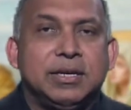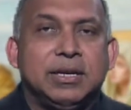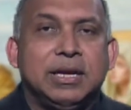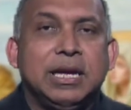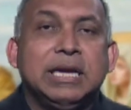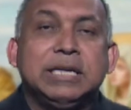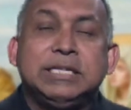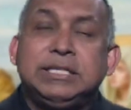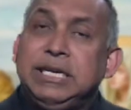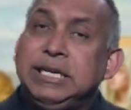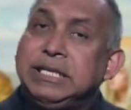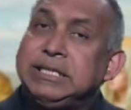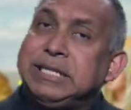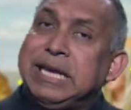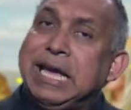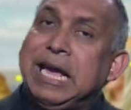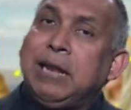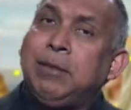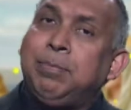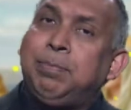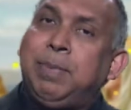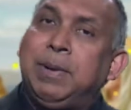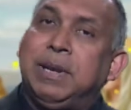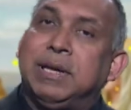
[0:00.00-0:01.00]
She's
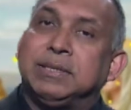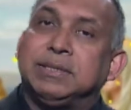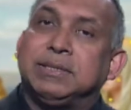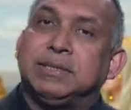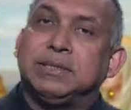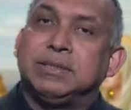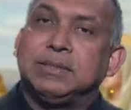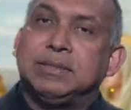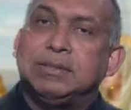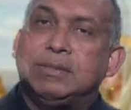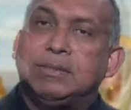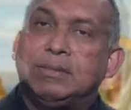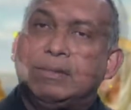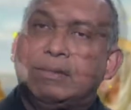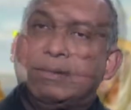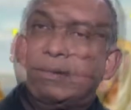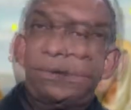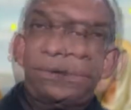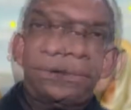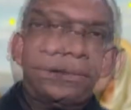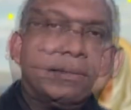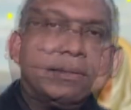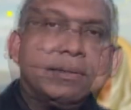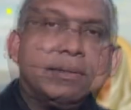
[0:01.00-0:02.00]
helpless.
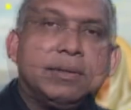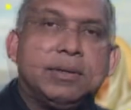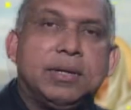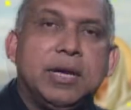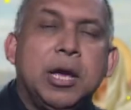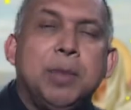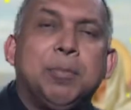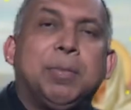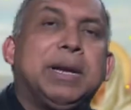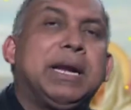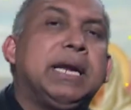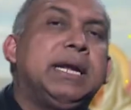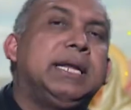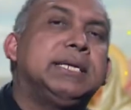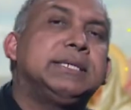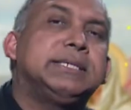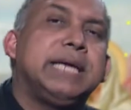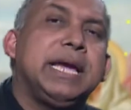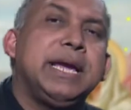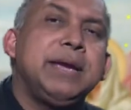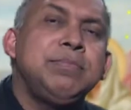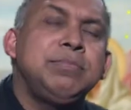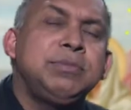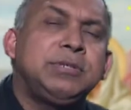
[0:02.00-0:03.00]
But at the
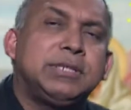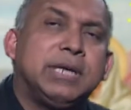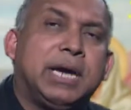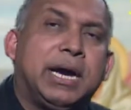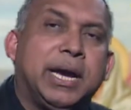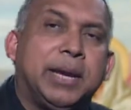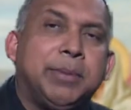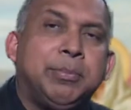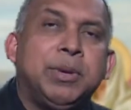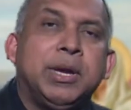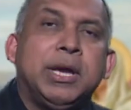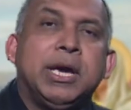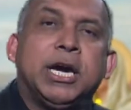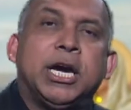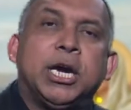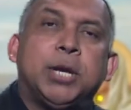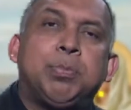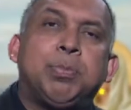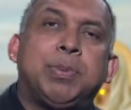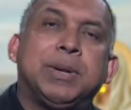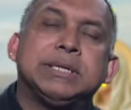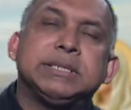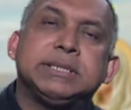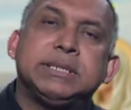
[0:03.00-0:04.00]
same time, her
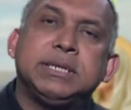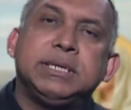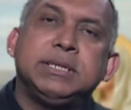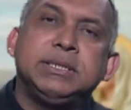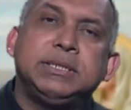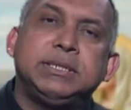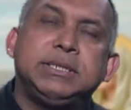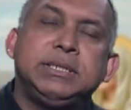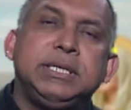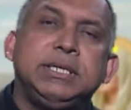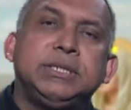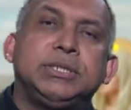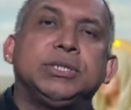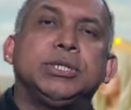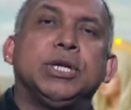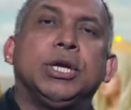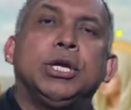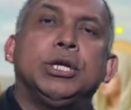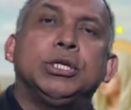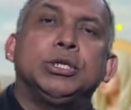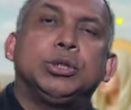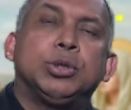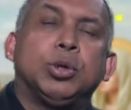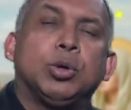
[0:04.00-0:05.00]
presence is
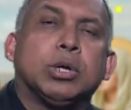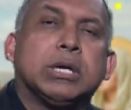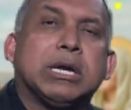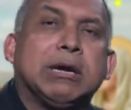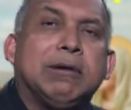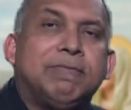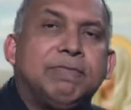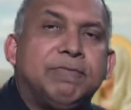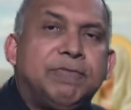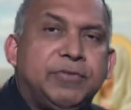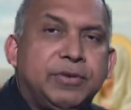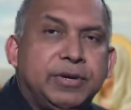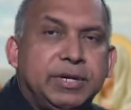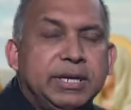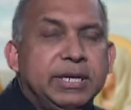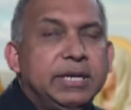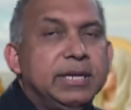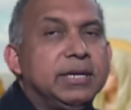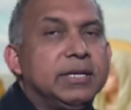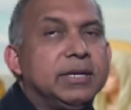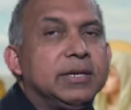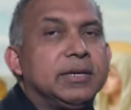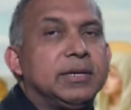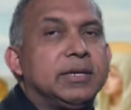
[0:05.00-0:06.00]
so comforting.
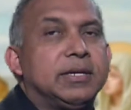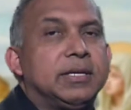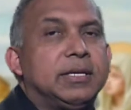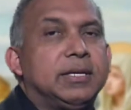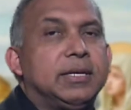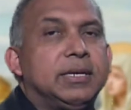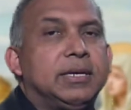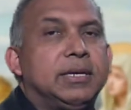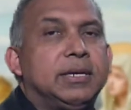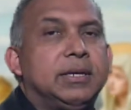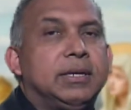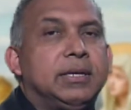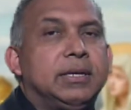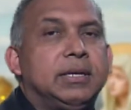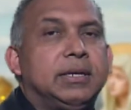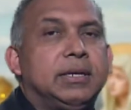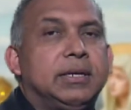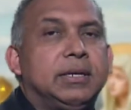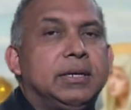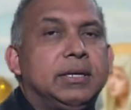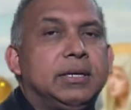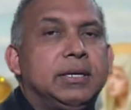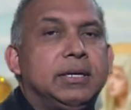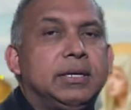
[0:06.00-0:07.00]

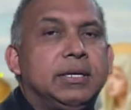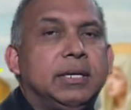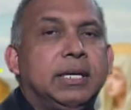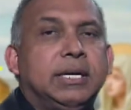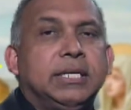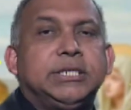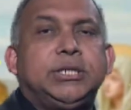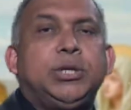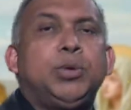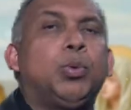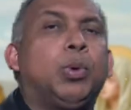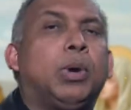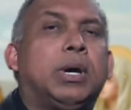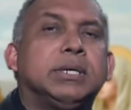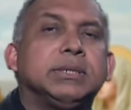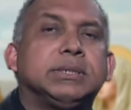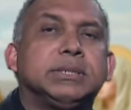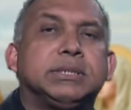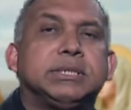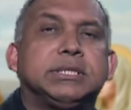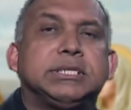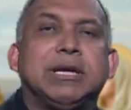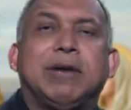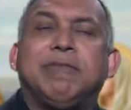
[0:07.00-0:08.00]
She was
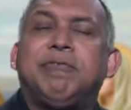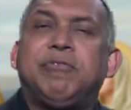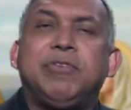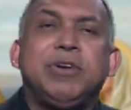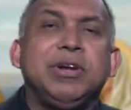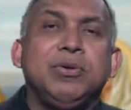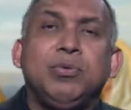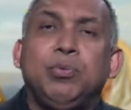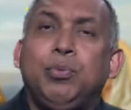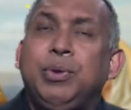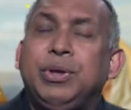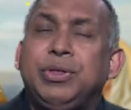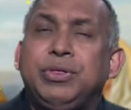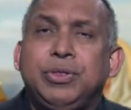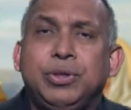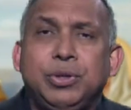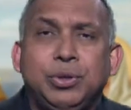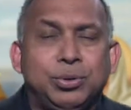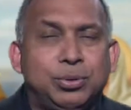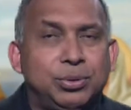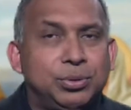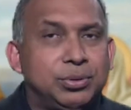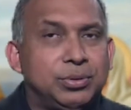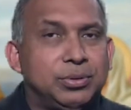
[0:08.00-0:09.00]
suffering with
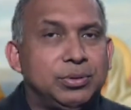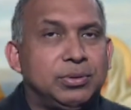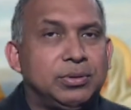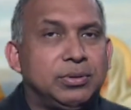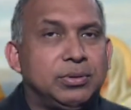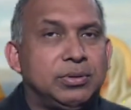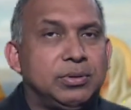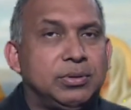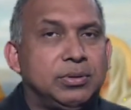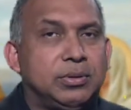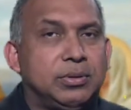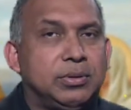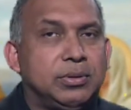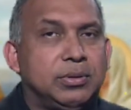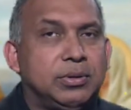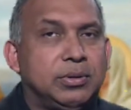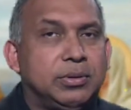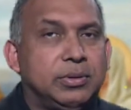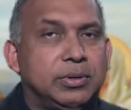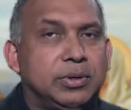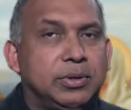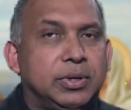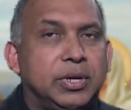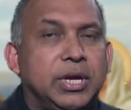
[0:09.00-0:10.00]
you.
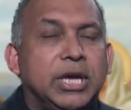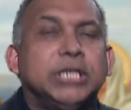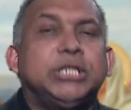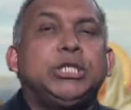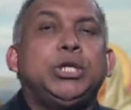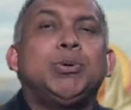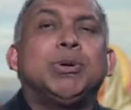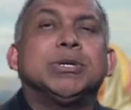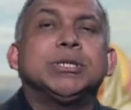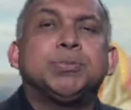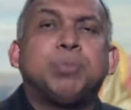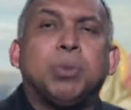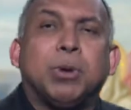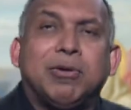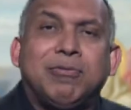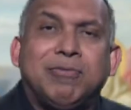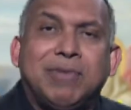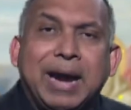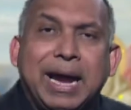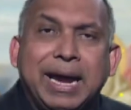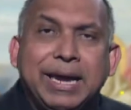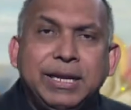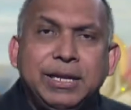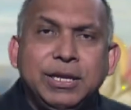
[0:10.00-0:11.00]
She was
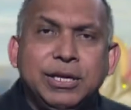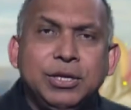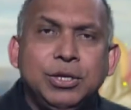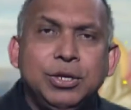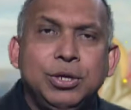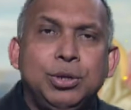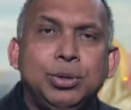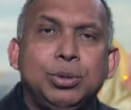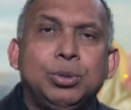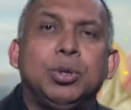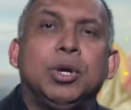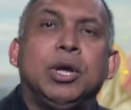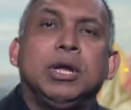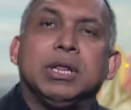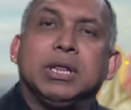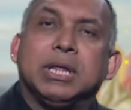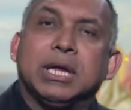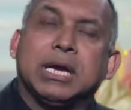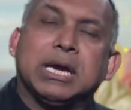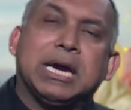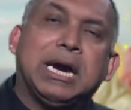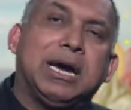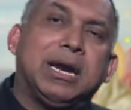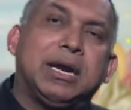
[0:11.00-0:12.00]
providing you the
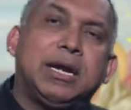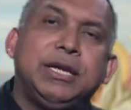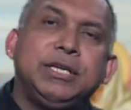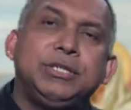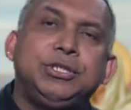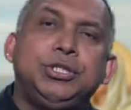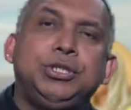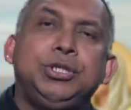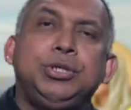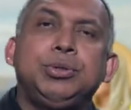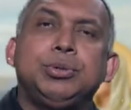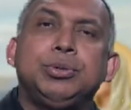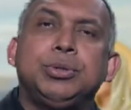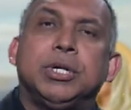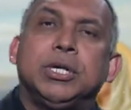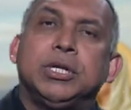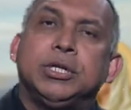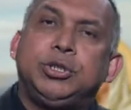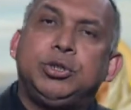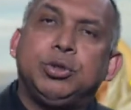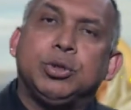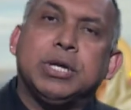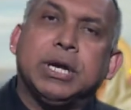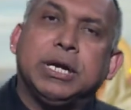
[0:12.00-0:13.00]
courage you
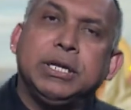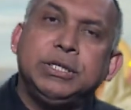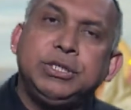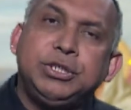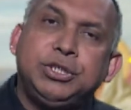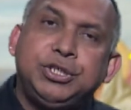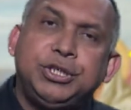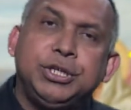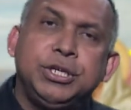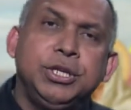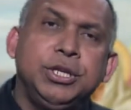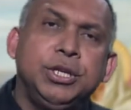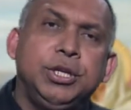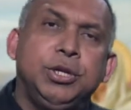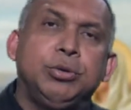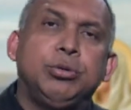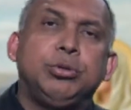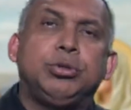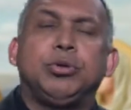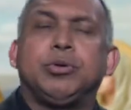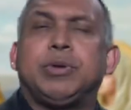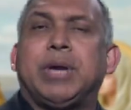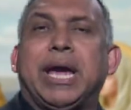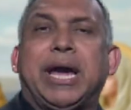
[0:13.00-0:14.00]
to continue
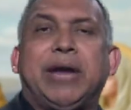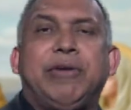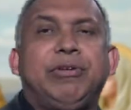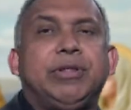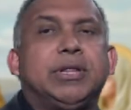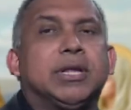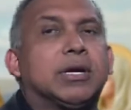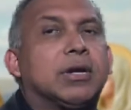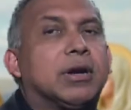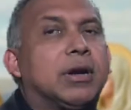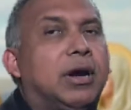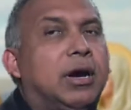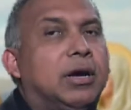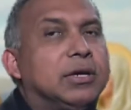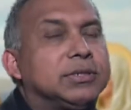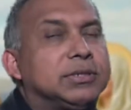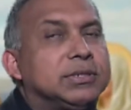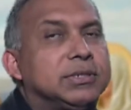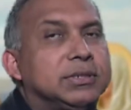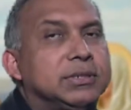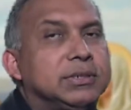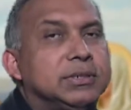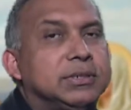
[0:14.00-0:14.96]
to carry the cross.